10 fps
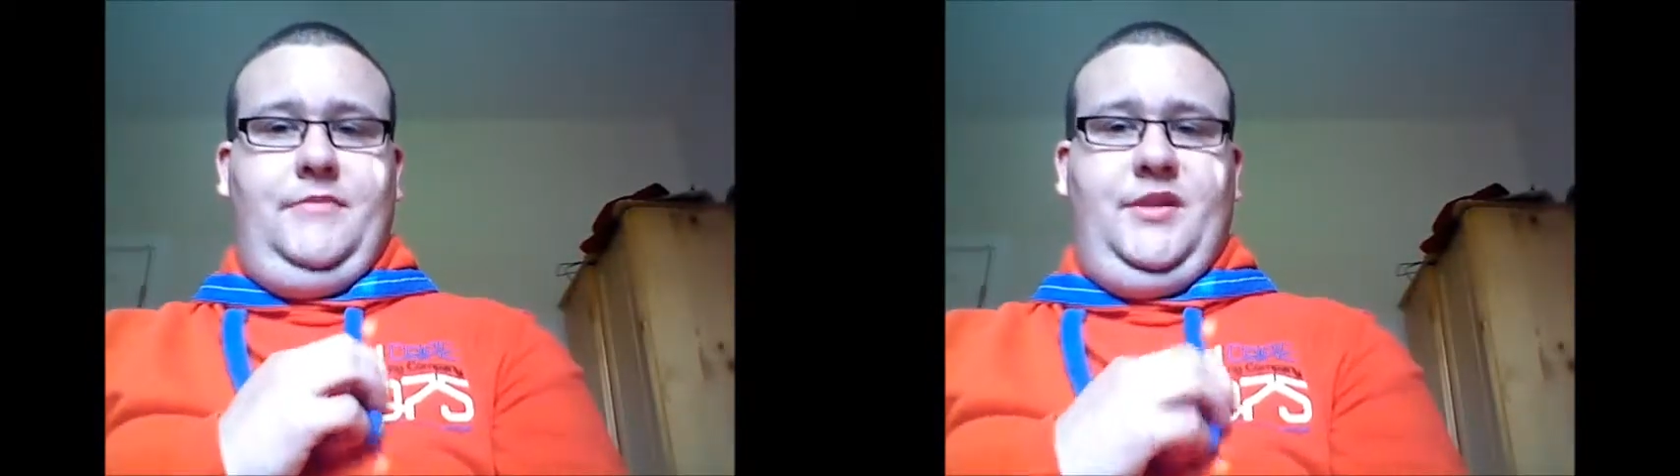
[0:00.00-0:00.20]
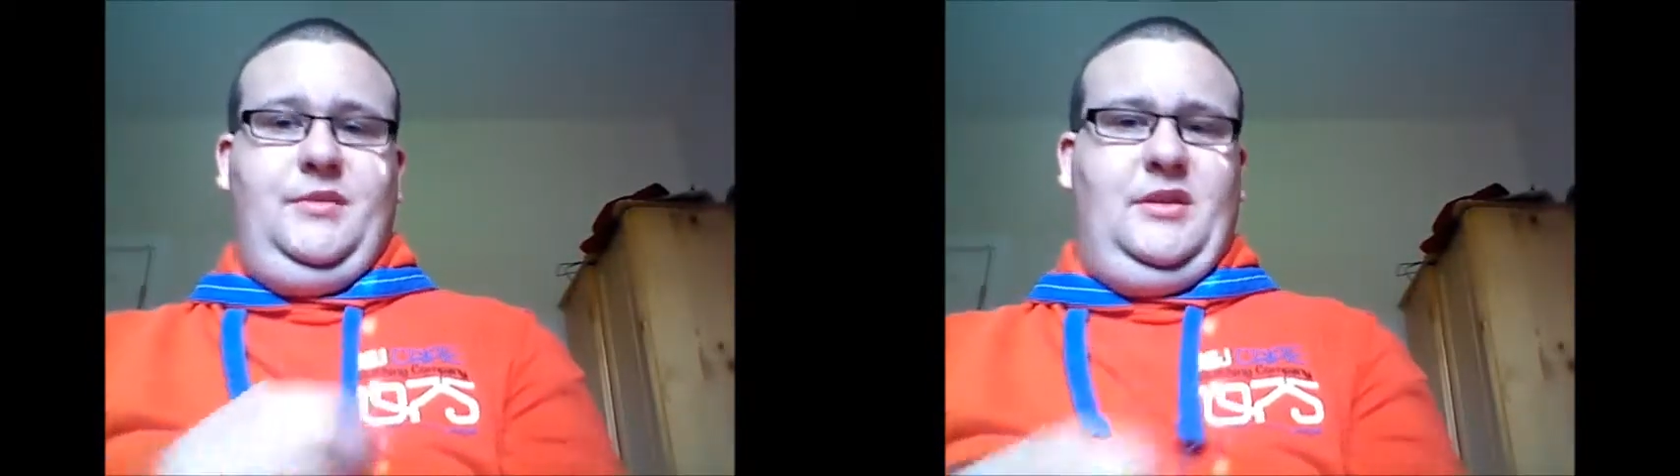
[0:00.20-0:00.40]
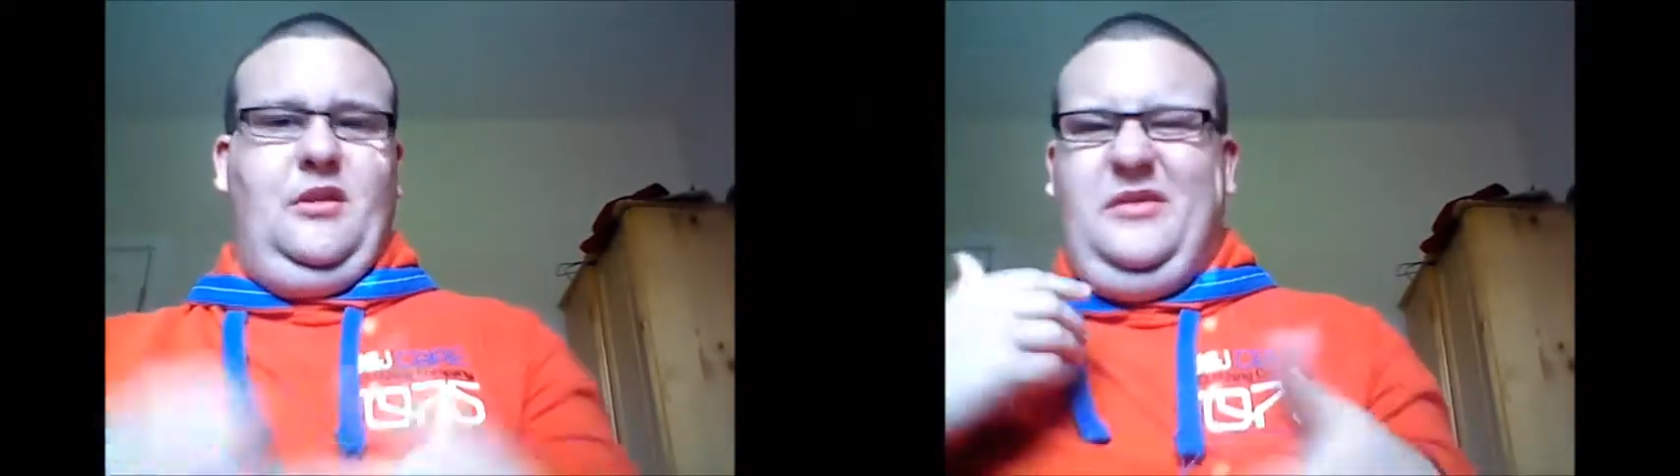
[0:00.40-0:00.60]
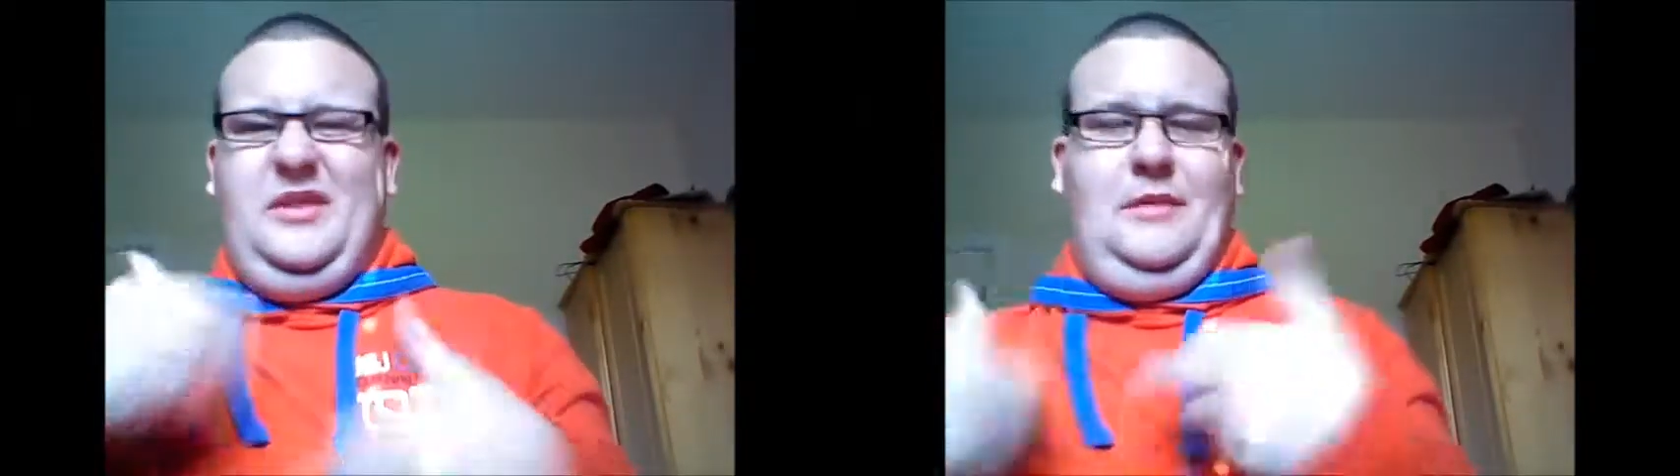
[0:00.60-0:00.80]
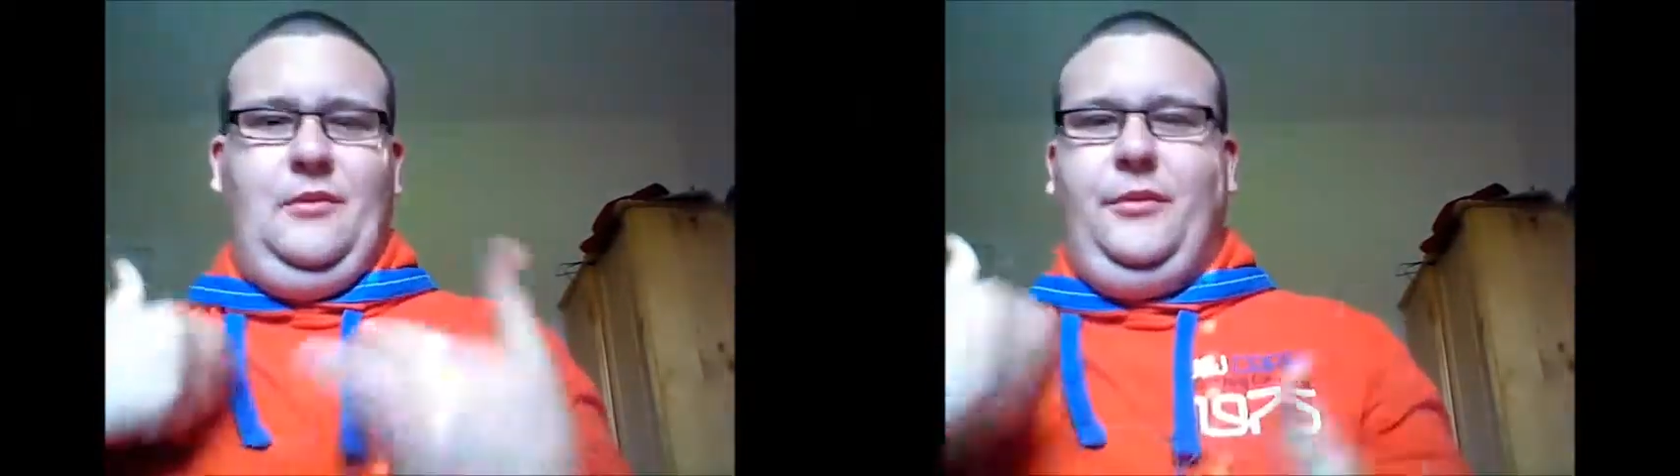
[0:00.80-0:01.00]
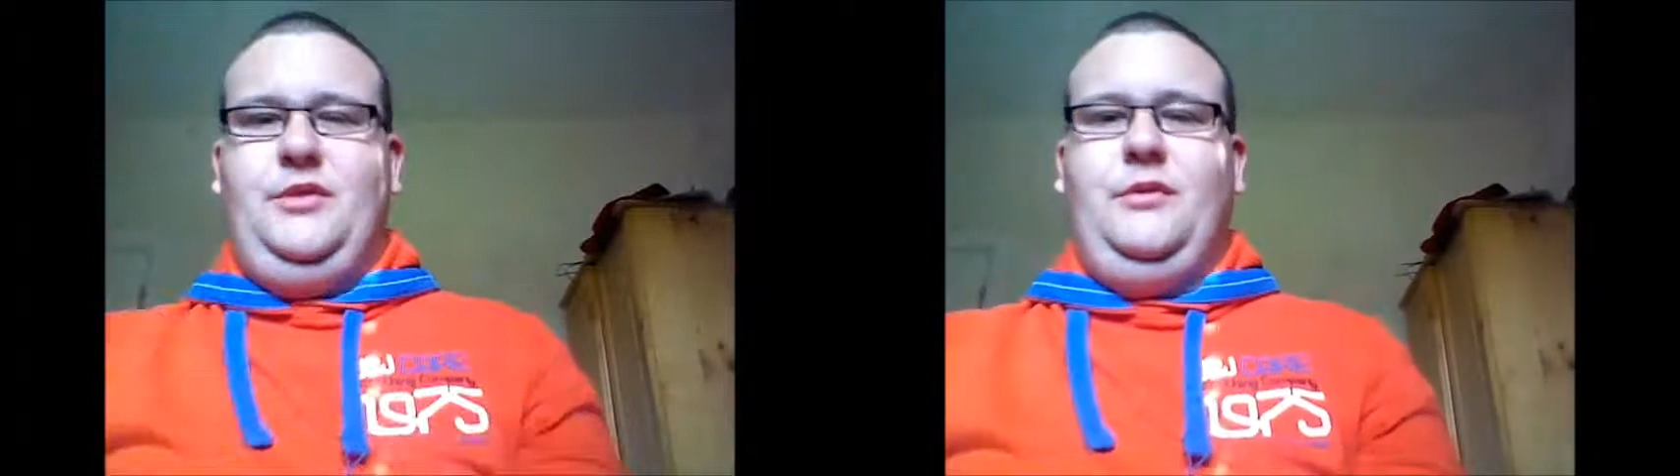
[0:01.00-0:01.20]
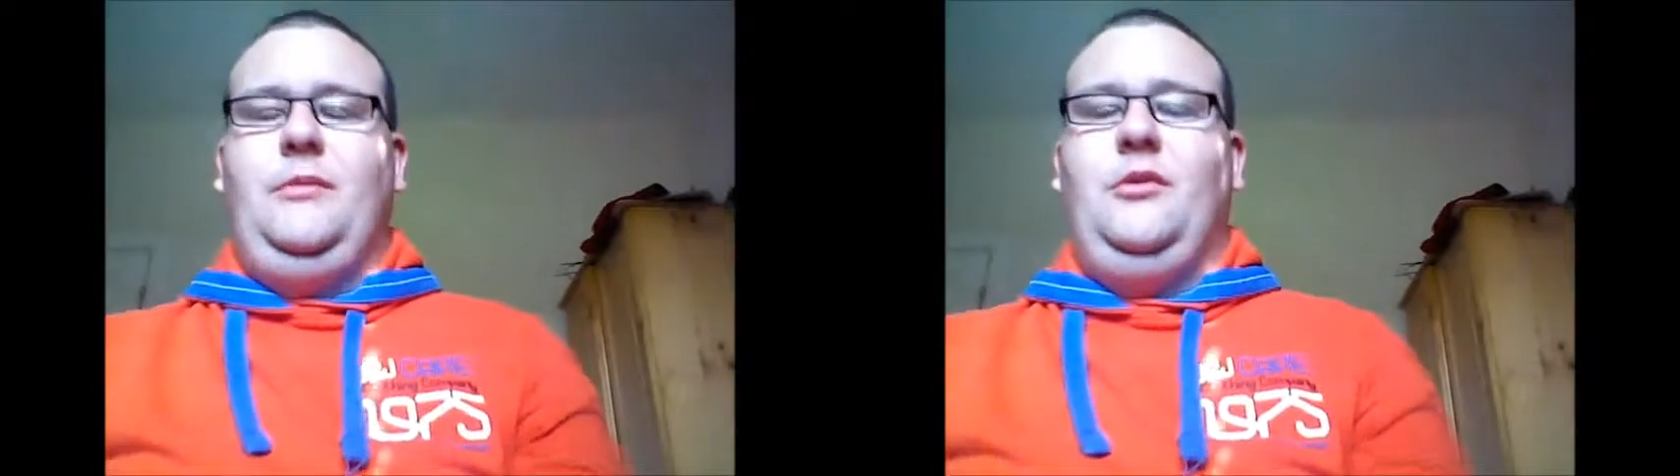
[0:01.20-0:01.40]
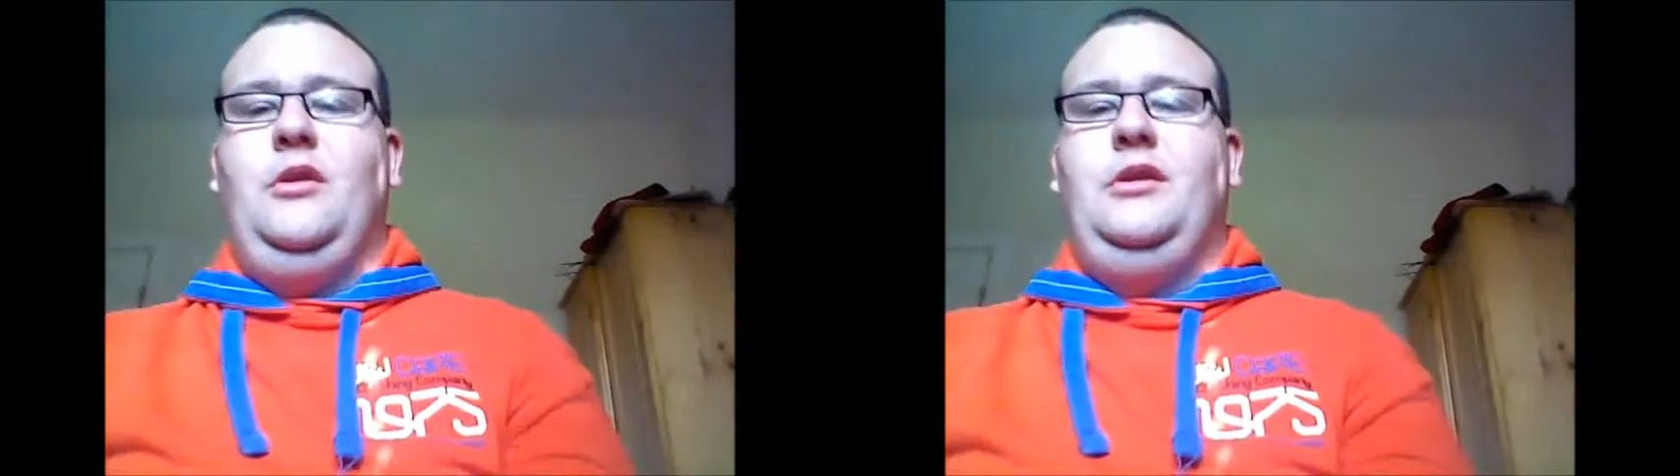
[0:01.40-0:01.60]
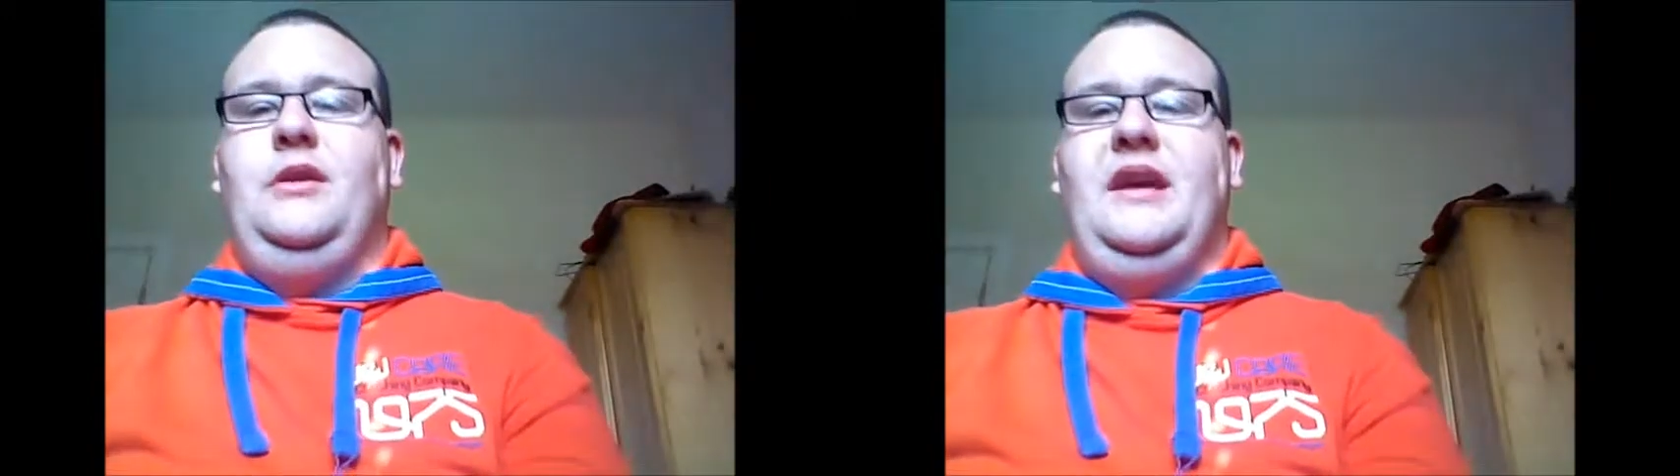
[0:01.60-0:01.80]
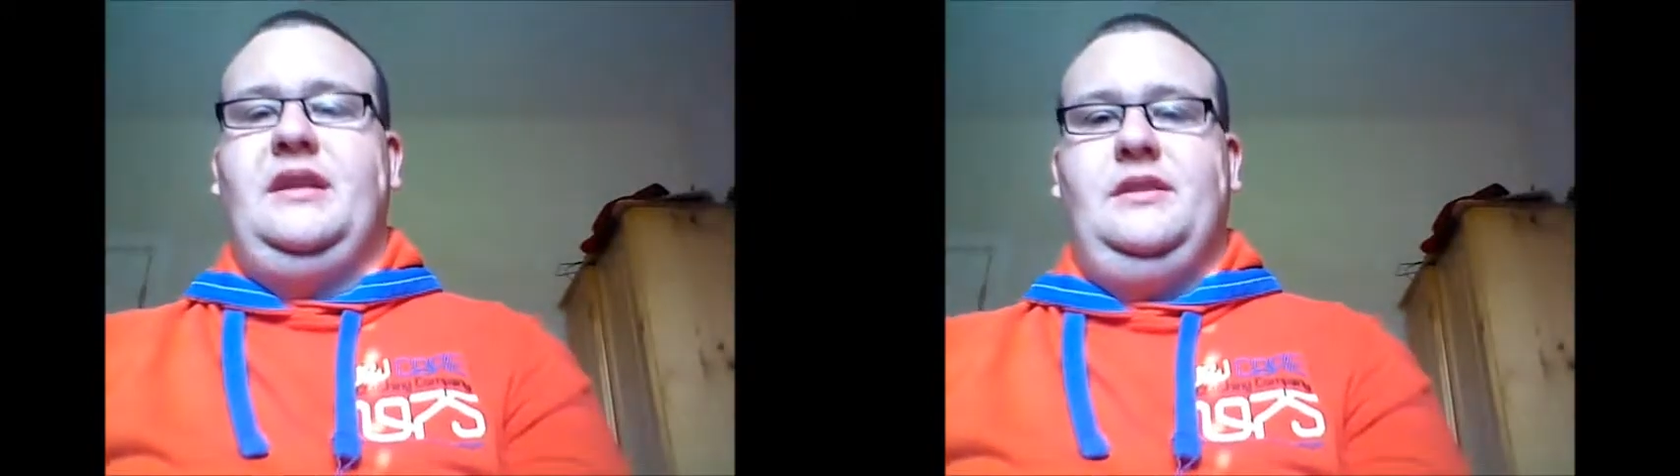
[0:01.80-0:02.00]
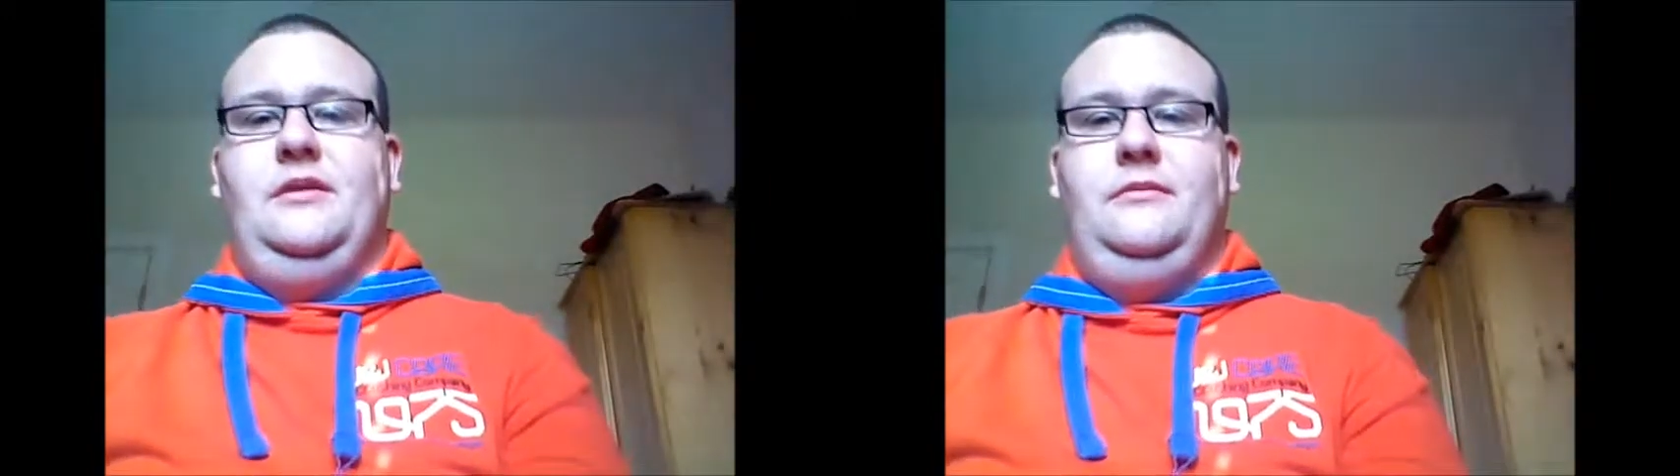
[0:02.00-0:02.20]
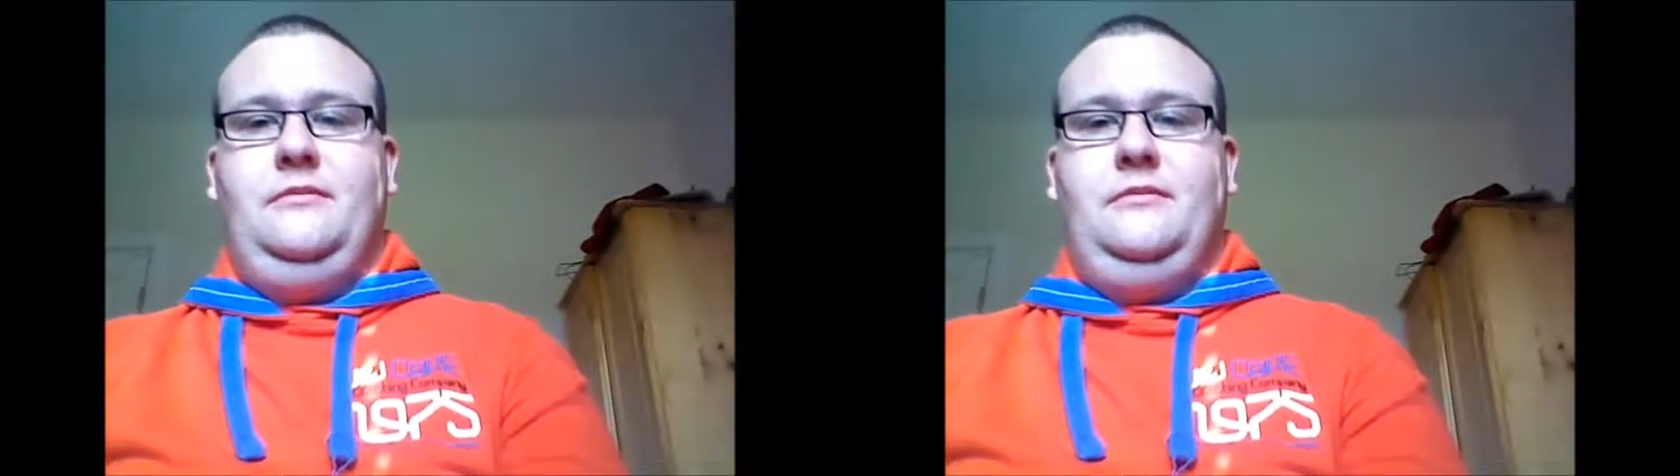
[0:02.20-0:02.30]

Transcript: some stuff to see what which one I'm gonna do next. So,